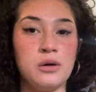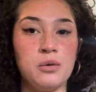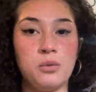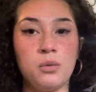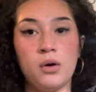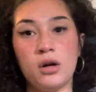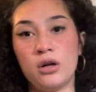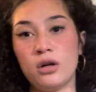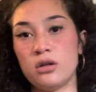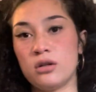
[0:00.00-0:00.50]

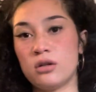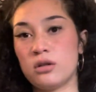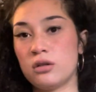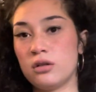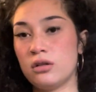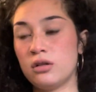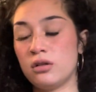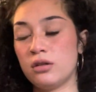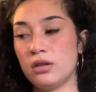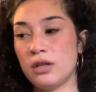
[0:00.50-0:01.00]
weren't
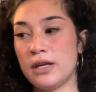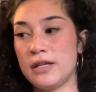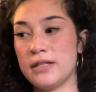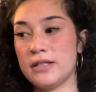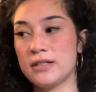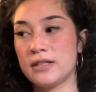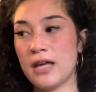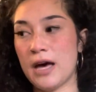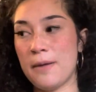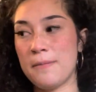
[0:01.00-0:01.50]

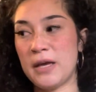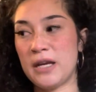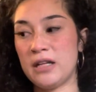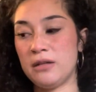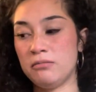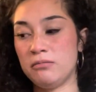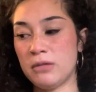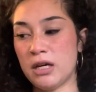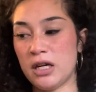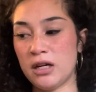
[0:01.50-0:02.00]
like that
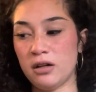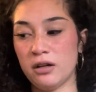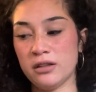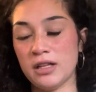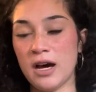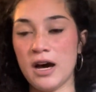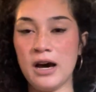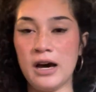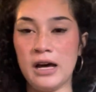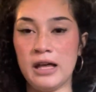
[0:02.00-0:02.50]
many men on
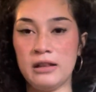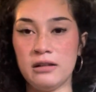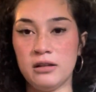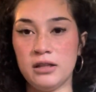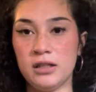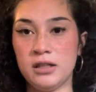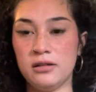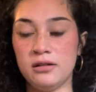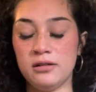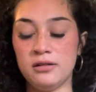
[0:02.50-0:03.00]
the
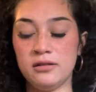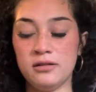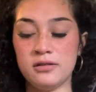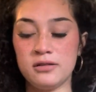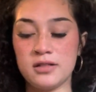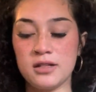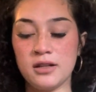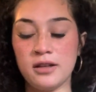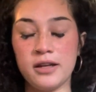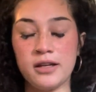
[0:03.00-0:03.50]
island
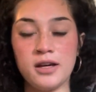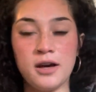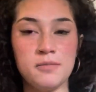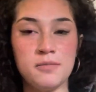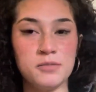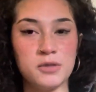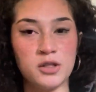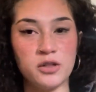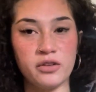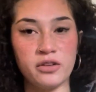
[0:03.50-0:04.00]
to like
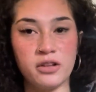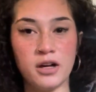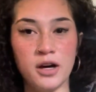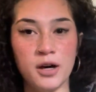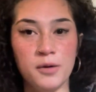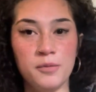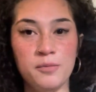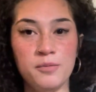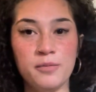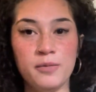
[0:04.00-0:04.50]
come to the
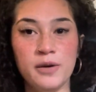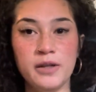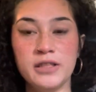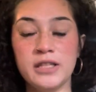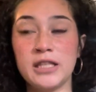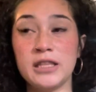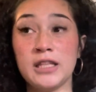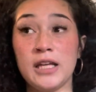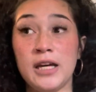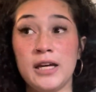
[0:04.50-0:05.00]
club. But
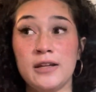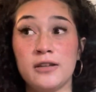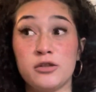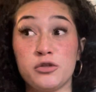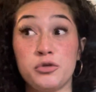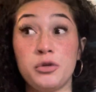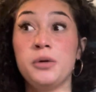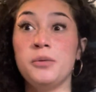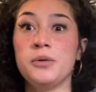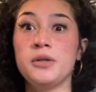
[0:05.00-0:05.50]
then like
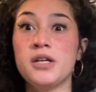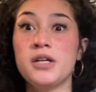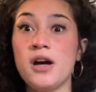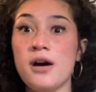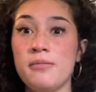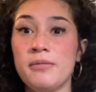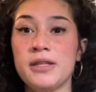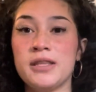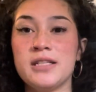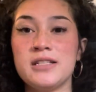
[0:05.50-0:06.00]
3 would
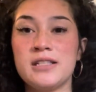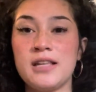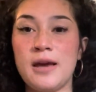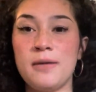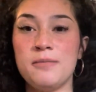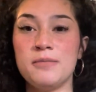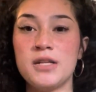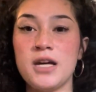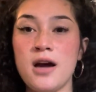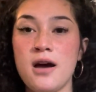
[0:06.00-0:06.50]
come at the
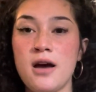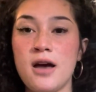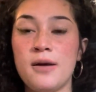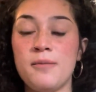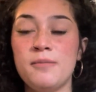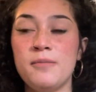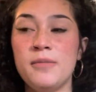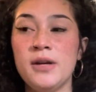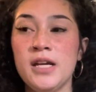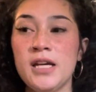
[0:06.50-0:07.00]
same
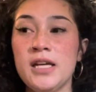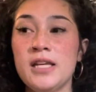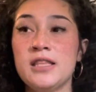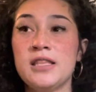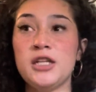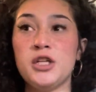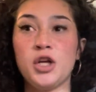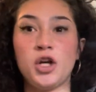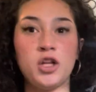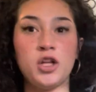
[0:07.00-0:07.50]
time,
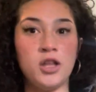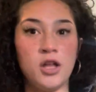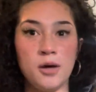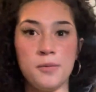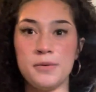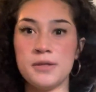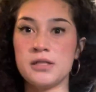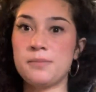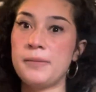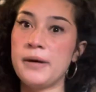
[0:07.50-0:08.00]
then your club
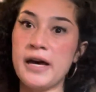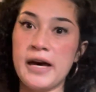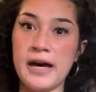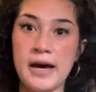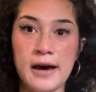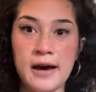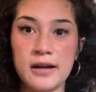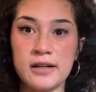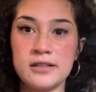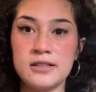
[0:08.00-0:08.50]
is
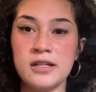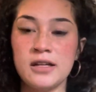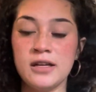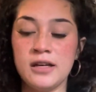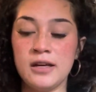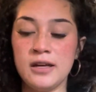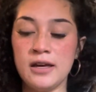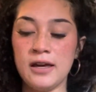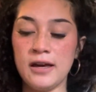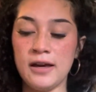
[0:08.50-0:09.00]
packed,
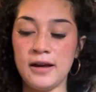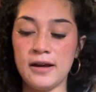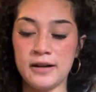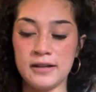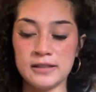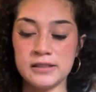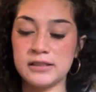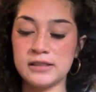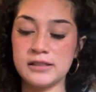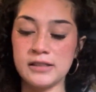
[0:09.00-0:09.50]
and
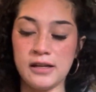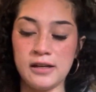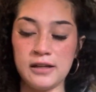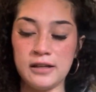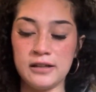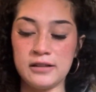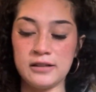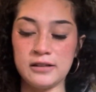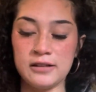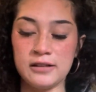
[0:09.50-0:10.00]
it's like